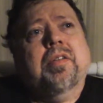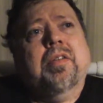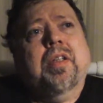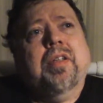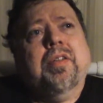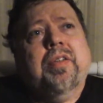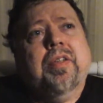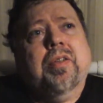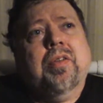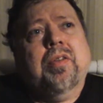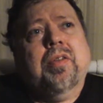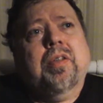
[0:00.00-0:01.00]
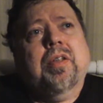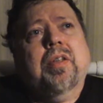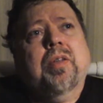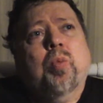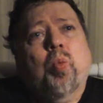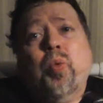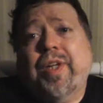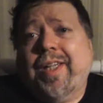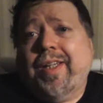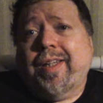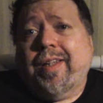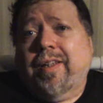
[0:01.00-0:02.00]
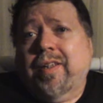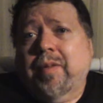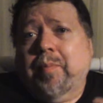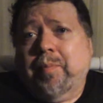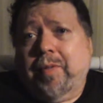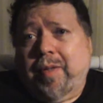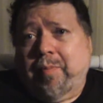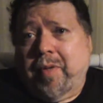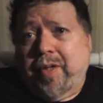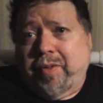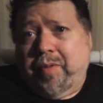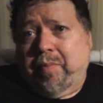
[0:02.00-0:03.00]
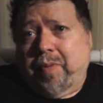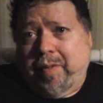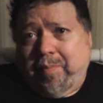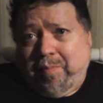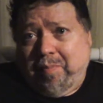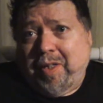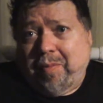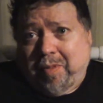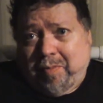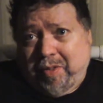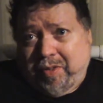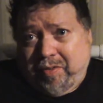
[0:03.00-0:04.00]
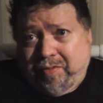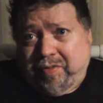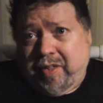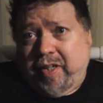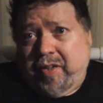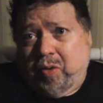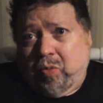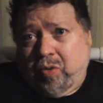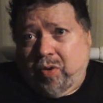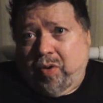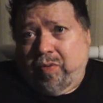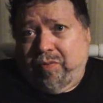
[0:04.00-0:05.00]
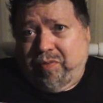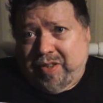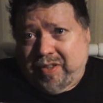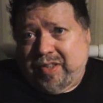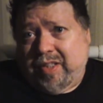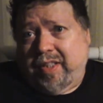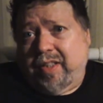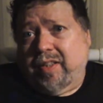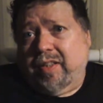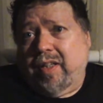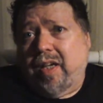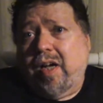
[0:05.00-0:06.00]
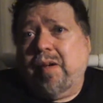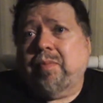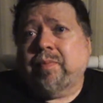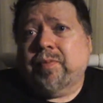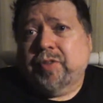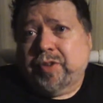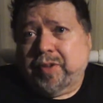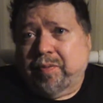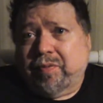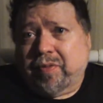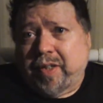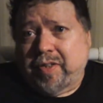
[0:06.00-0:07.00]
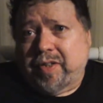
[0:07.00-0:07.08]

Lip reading: until my mother and father were visiting some friends